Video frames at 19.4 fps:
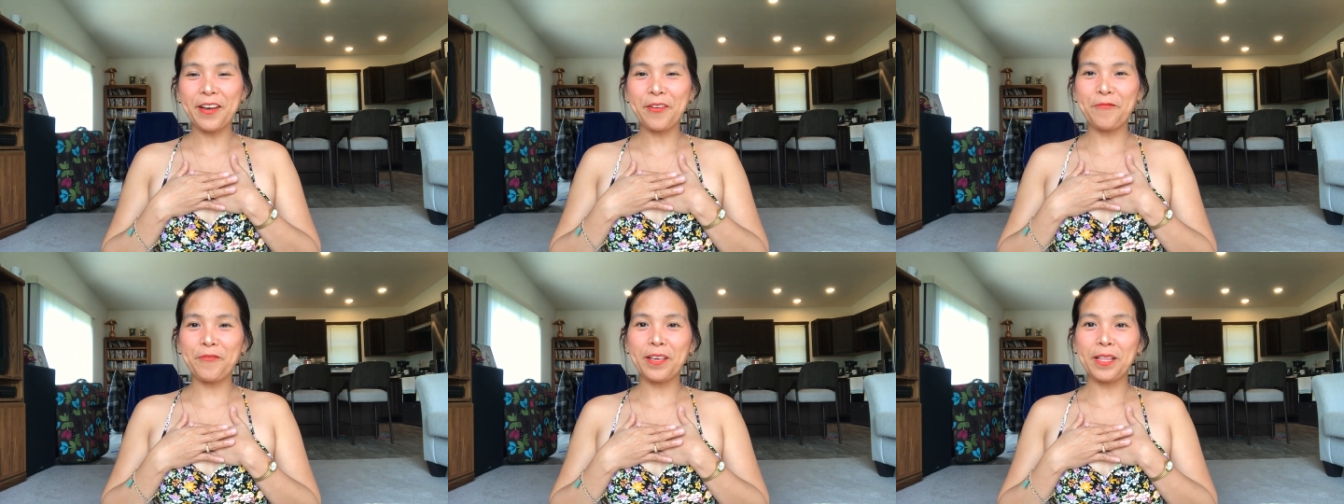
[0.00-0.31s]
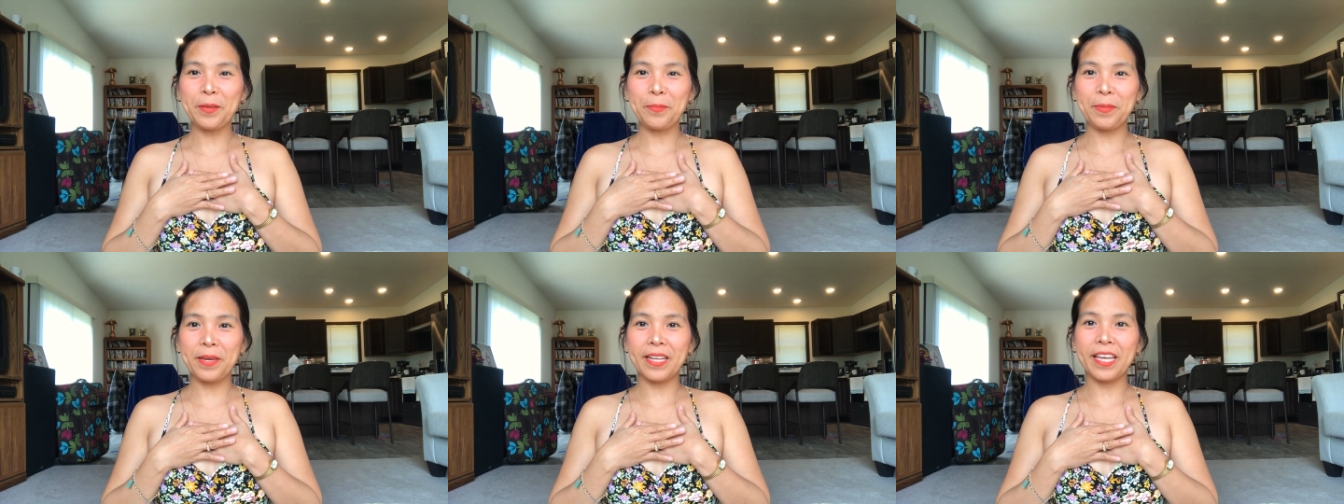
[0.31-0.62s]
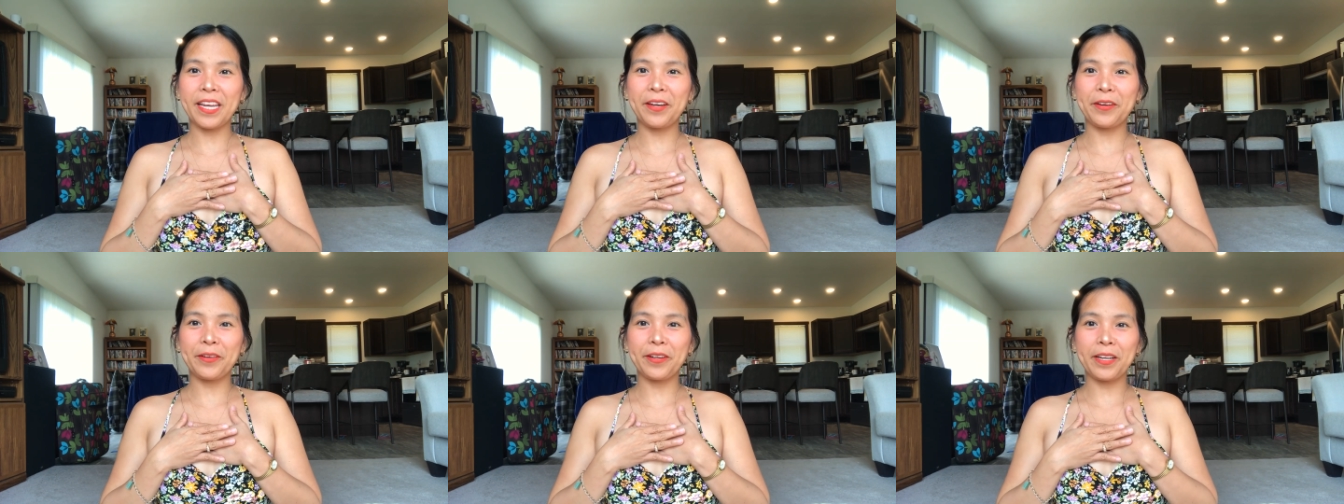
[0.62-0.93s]
a
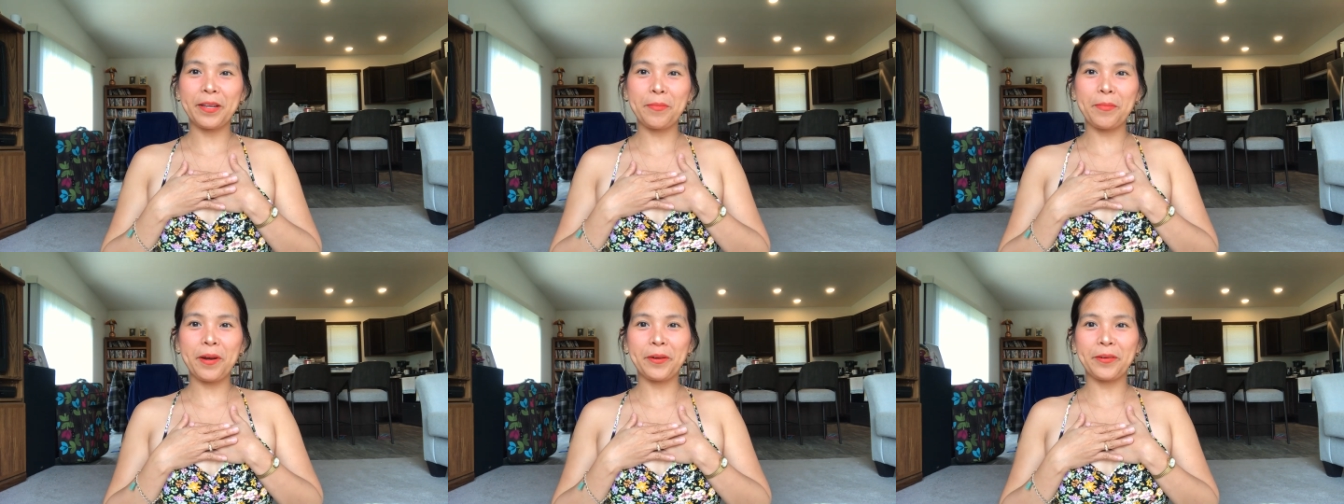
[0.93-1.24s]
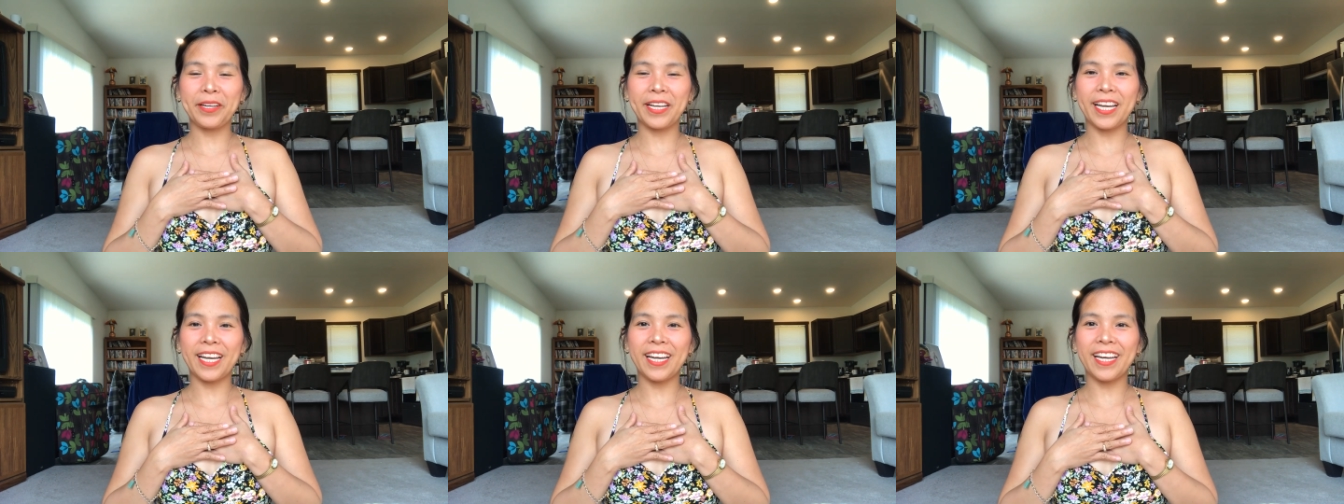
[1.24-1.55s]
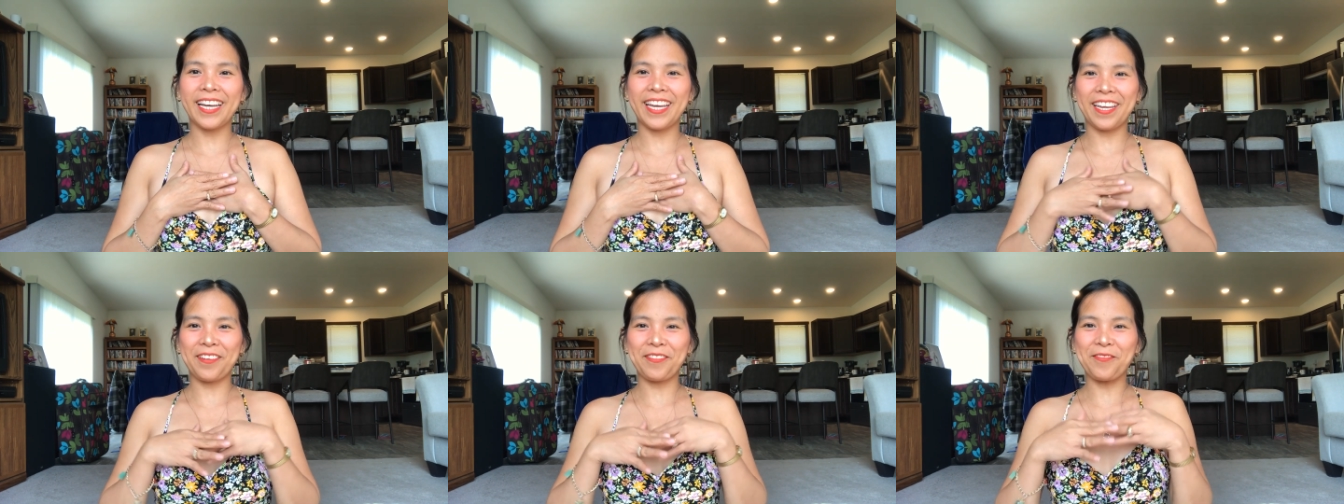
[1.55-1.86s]
Filipina here in
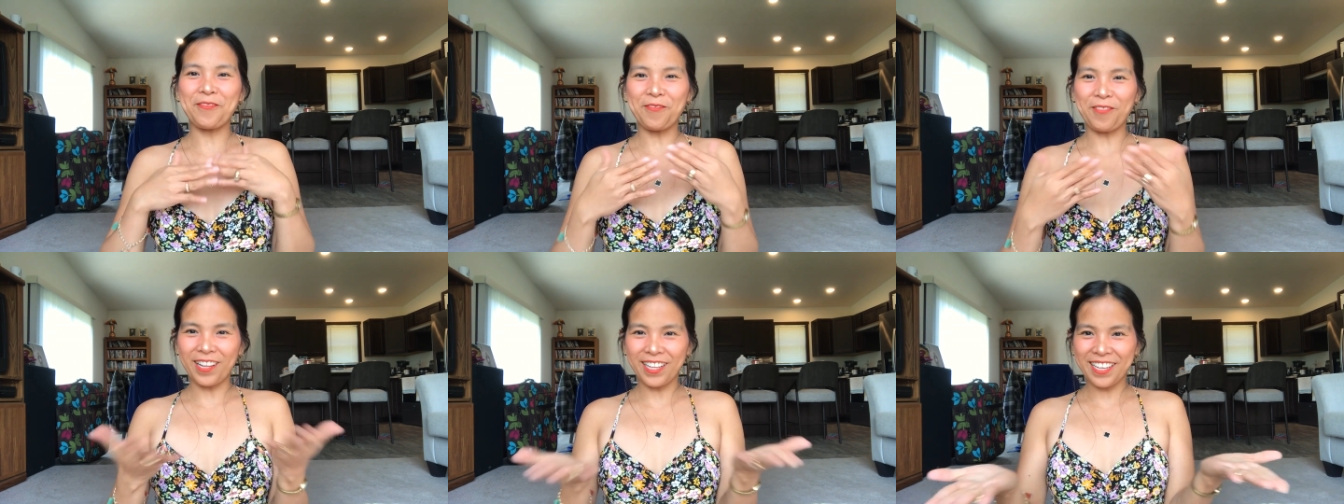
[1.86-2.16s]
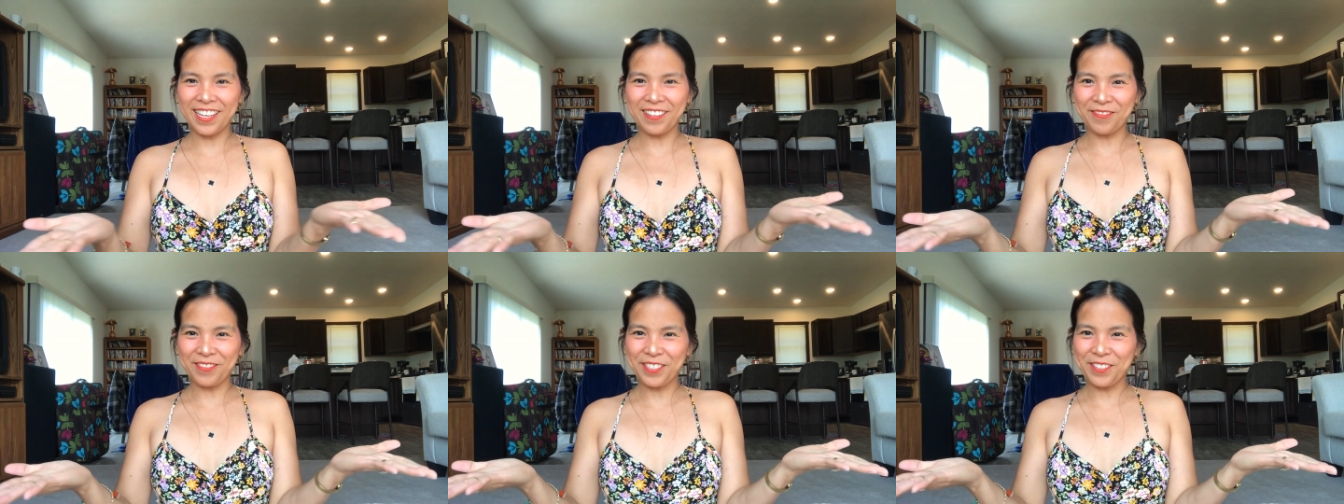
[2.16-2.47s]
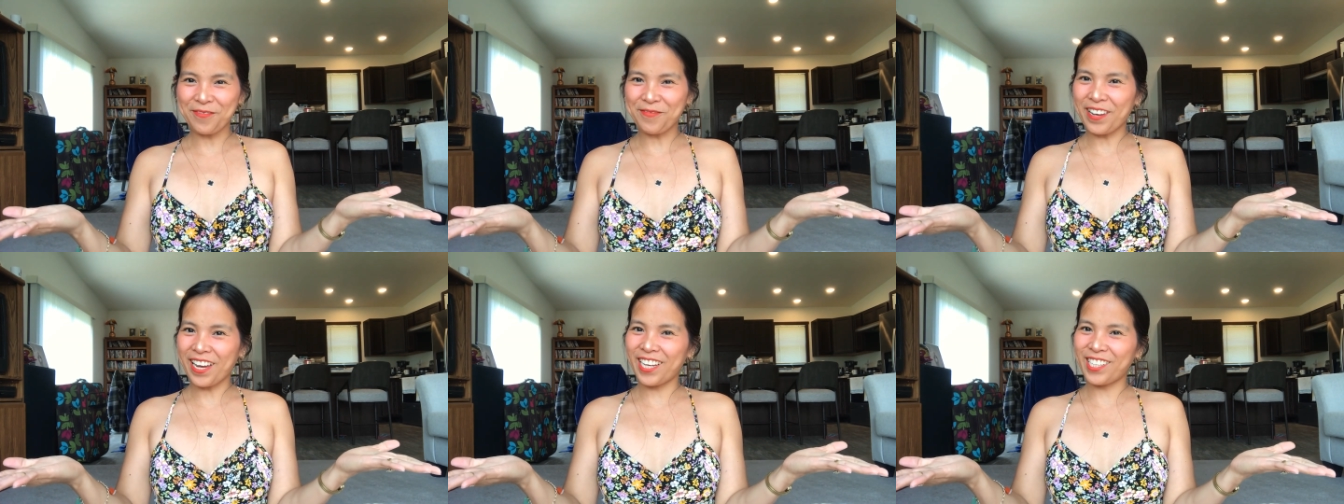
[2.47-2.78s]
America, and welcome
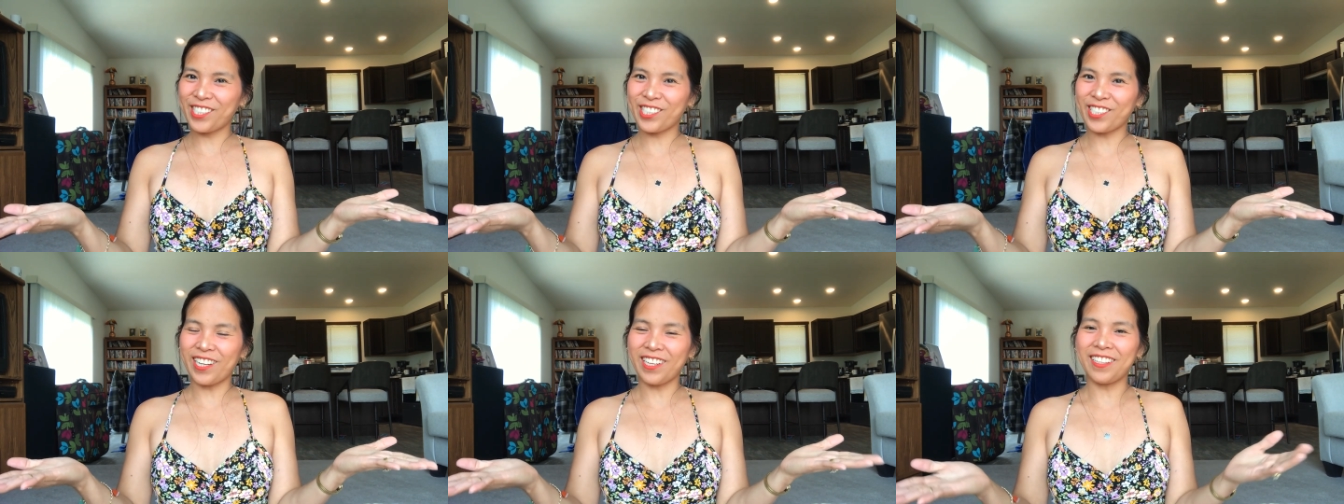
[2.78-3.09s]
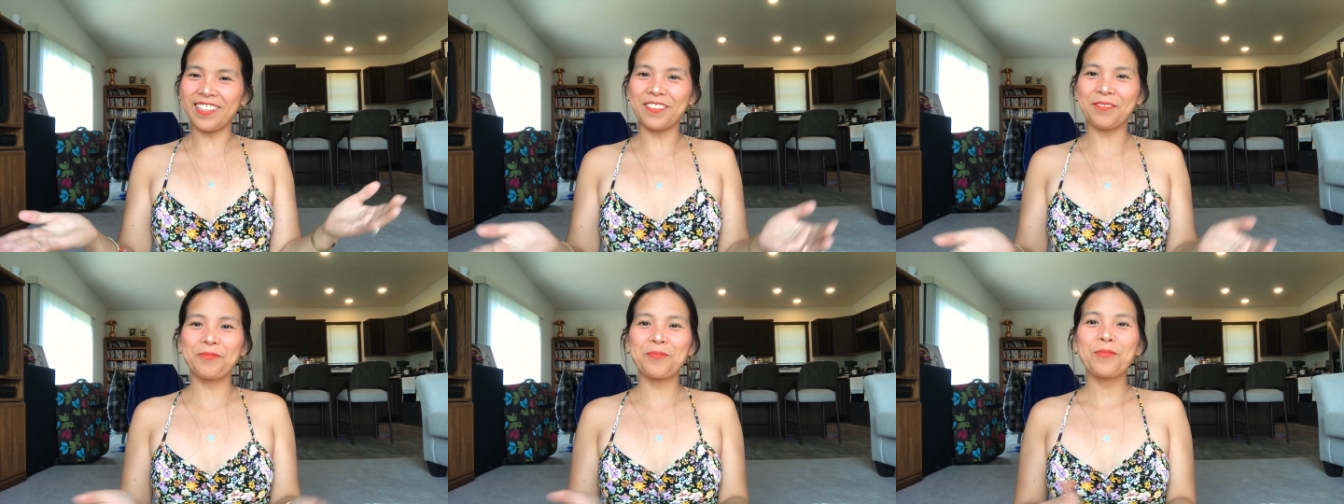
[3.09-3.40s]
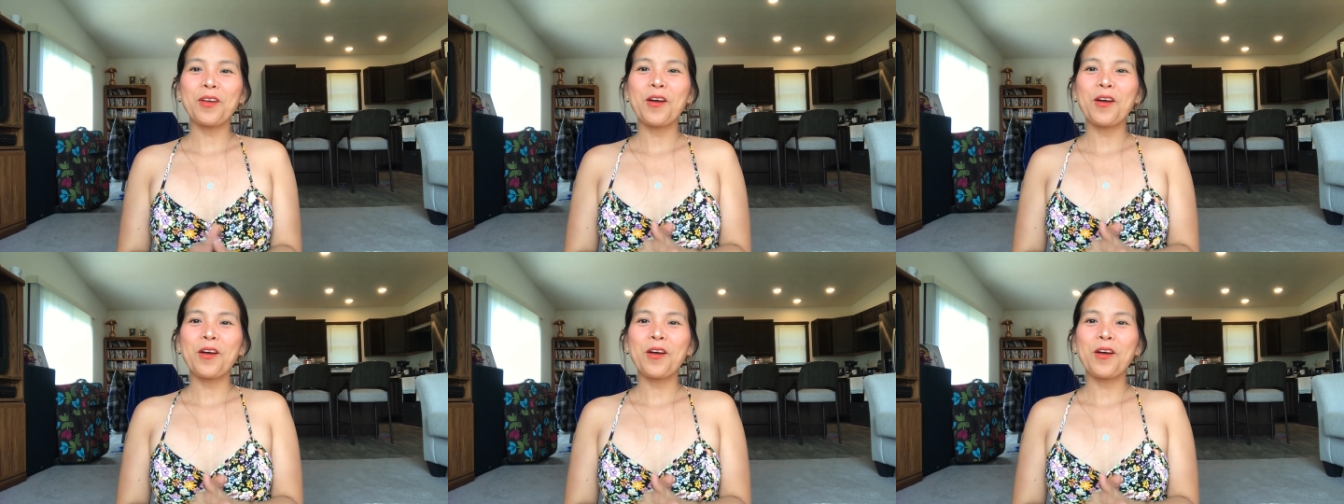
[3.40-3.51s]
to my channel.